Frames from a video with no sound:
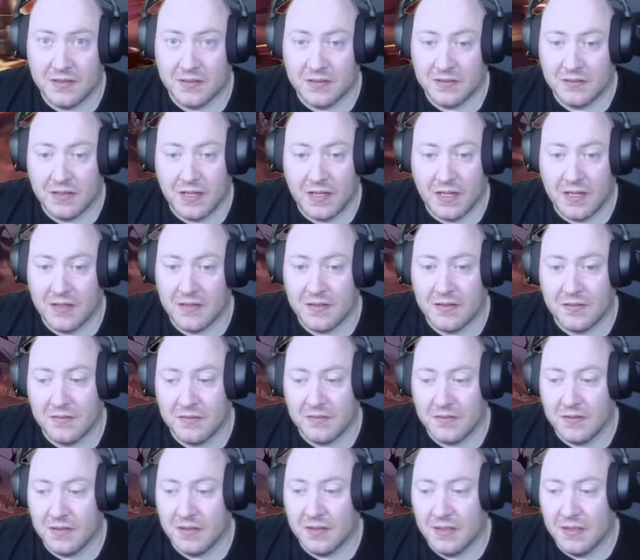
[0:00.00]
or getting to
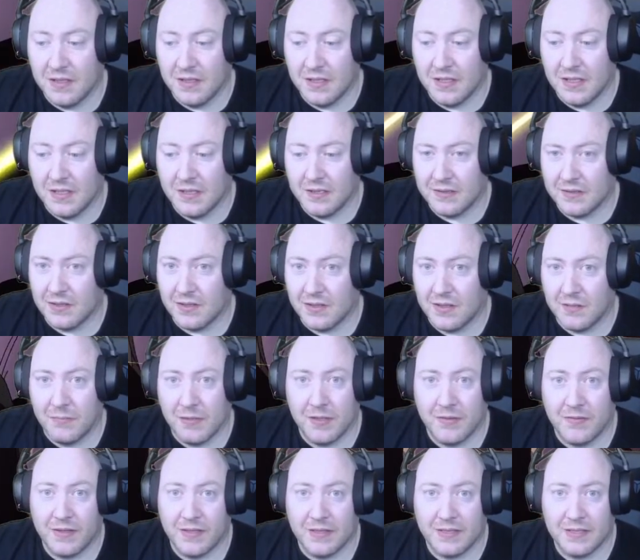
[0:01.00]
a certain amount
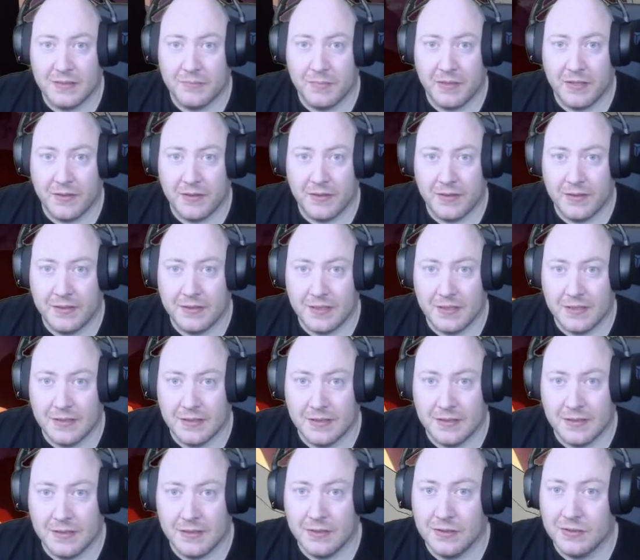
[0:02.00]
of experience as
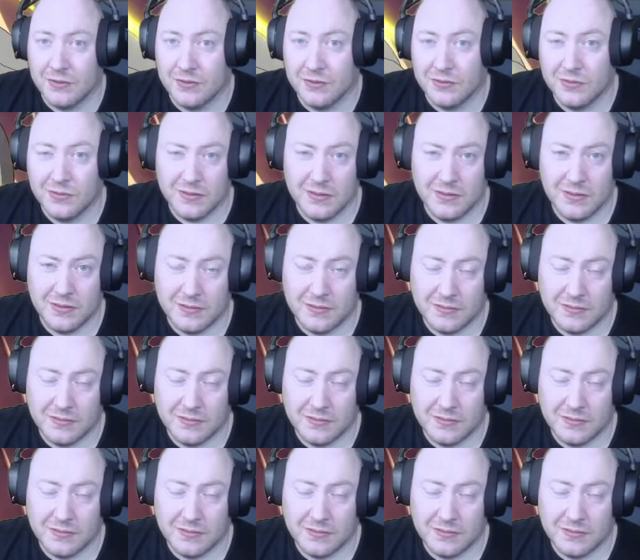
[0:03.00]
a druid,